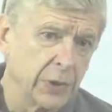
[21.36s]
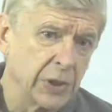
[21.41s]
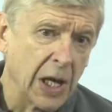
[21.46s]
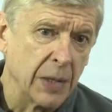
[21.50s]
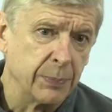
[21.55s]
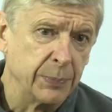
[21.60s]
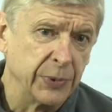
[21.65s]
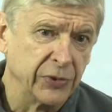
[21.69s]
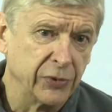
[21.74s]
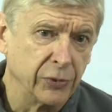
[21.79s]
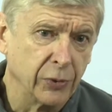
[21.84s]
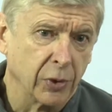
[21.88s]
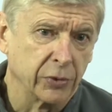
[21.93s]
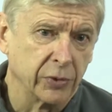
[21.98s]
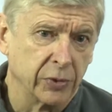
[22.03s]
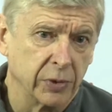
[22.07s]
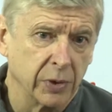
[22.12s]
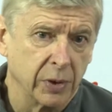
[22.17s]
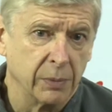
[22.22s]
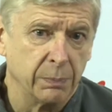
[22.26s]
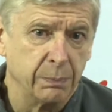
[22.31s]
gap is
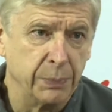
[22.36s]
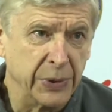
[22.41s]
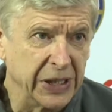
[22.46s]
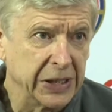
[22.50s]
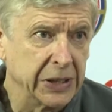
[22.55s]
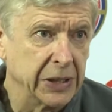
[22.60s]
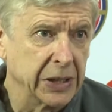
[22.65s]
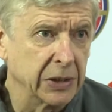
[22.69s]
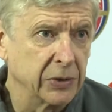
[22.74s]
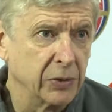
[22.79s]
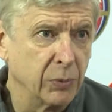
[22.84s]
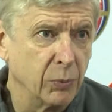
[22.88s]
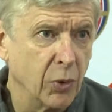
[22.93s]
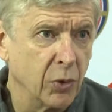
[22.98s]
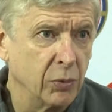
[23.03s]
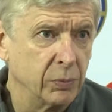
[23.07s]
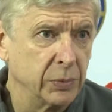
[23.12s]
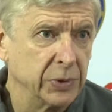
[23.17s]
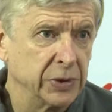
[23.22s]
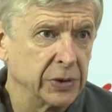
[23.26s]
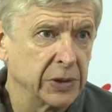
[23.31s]
not big at the
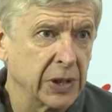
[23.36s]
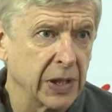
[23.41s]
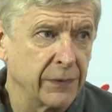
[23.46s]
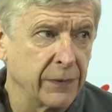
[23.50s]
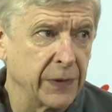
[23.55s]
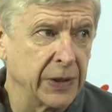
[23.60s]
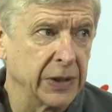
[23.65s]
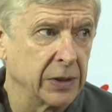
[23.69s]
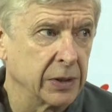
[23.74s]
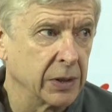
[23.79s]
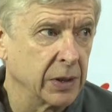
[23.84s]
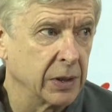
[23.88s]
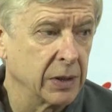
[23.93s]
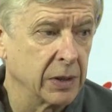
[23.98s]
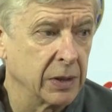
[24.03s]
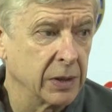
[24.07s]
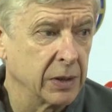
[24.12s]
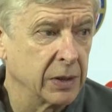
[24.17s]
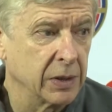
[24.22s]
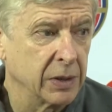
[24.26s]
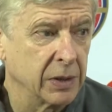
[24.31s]
moment. I think
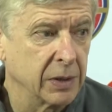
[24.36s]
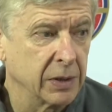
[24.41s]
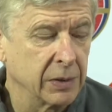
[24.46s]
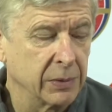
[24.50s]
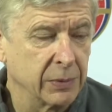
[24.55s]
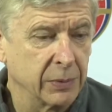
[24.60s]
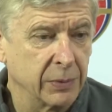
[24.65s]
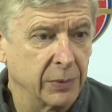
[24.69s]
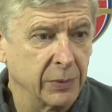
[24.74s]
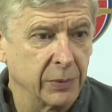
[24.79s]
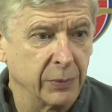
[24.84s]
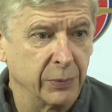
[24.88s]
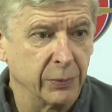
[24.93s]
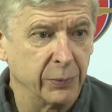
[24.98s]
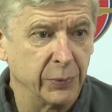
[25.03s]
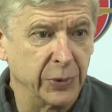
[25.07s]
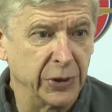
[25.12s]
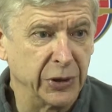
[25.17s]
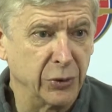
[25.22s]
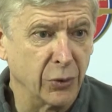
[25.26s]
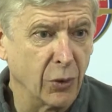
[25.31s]

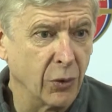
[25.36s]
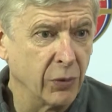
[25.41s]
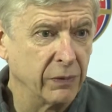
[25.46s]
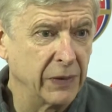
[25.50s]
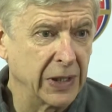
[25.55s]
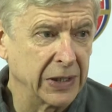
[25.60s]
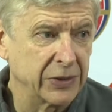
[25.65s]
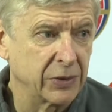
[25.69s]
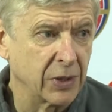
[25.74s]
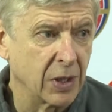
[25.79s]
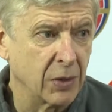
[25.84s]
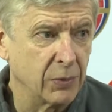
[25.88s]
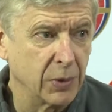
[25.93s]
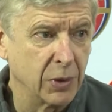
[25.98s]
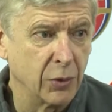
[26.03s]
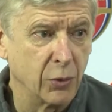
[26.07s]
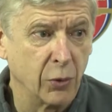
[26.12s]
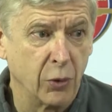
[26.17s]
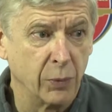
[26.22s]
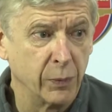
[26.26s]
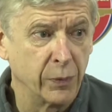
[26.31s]
we know that our
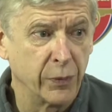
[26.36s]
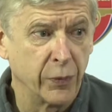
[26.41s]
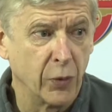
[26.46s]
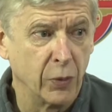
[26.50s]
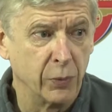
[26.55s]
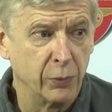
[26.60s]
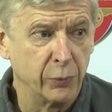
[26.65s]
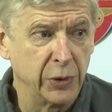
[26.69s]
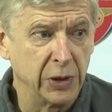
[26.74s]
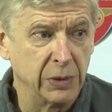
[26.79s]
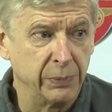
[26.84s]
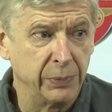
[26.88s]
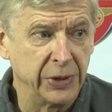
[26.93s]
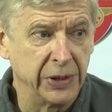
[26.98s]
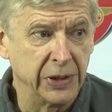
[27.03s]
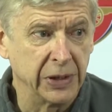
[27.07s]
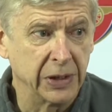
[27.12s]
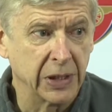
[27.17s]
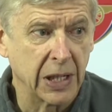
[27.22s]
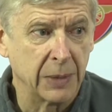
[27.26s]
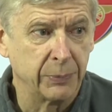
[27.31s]
home form will
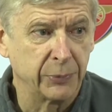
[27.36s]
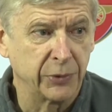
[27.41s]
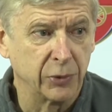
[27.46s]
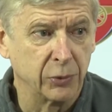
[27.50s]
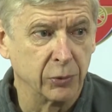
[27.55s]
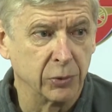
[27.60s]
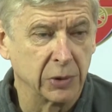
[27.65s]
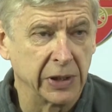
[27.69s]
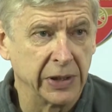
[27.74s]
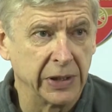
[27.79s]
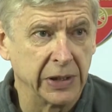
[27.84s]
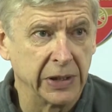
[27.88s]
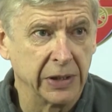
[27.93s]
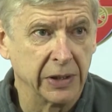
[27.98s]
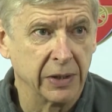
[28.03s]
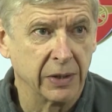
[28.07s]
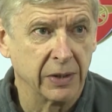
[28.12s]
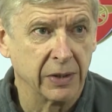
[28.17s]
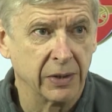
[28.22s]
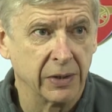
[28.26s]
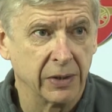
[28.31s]
be absolutely
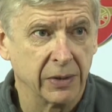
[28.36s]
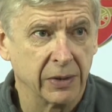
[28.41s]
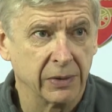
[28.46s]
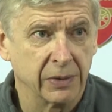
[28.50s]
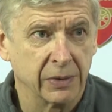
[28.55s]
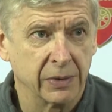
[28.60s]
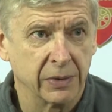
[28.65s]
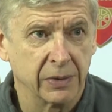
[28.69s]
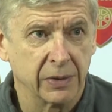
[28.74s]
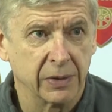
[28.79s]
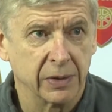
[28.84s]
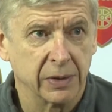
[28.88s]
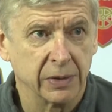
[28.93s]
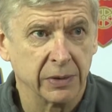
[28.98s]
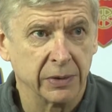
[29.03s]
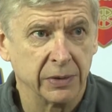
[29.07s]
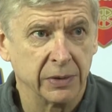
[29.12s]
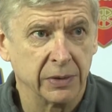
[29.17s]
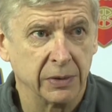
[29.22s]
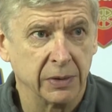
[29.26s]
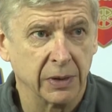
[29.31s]

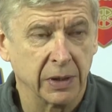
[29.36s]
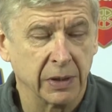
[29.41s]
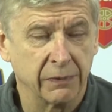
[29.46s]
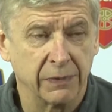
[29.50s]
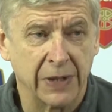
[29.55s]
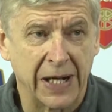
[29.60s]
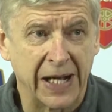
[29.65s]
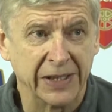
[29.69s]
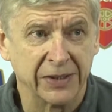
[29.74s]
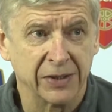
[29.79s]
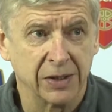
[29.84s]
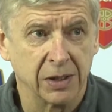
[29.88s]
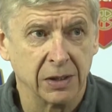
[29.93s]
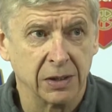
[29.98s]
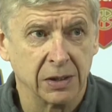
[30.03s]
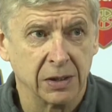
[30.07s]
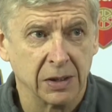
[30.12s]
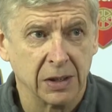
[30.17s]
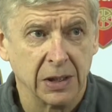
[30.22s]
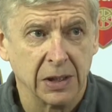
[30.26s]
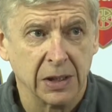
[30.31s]
vital.
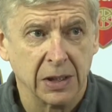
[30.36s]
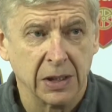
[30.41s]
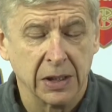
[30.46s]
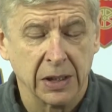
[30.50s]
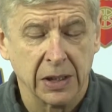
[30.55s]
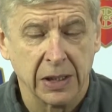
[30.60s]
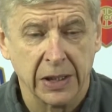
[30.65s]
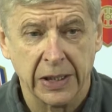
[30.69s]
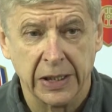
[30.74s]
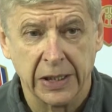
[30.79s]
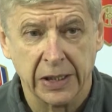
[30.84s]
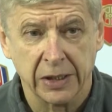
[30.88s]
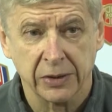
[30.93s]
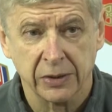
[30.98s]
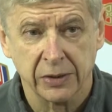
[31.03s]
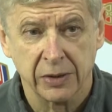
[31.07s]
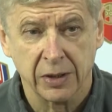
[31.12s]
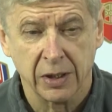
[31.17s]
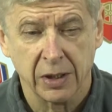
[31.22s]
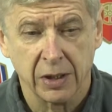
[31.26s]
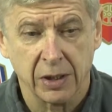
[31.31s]

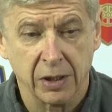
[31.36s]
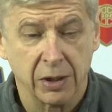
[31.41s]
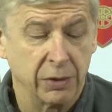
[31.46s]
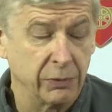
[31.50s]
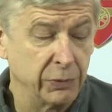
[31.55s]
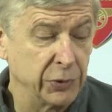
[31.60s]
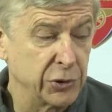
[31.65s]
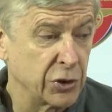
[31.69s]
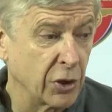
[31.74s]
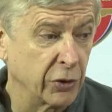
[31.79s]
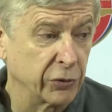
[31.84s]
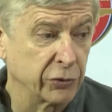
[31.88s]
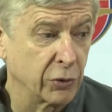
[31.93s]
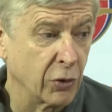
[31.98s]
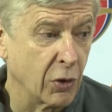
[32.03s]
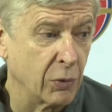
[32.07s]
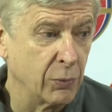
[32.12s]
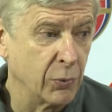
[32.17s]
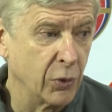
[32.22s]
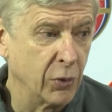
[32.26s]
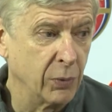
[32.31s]
And we just
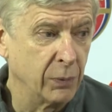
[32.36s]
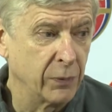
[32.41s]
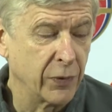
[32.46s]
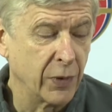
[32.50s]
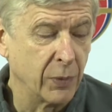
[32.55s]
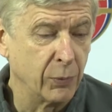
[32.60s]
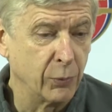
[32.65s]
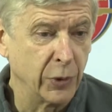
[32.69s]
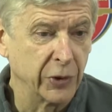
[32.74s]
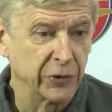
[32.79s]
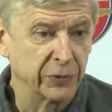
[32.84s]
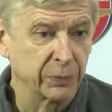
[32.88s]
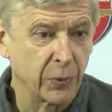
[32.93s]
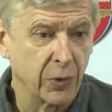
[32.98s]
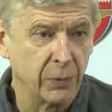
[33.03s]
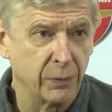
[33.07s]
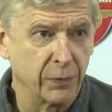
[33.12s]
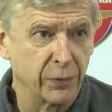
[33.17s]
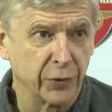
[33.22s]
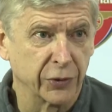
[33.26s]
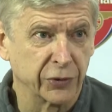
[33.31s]
come home from West
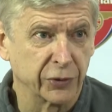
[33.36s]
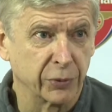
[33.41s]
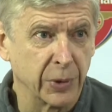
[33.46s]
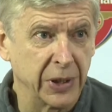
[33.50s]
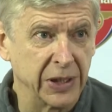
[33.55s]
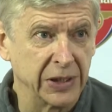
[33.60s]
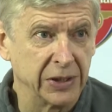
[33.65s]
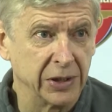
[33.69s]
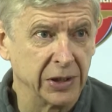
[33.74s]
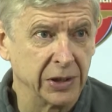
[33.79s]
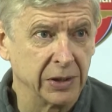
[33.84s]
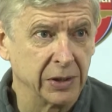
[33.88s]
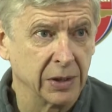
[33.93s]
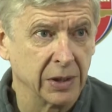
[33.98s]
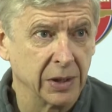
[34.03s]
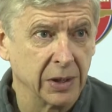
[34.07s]
Brom frustrated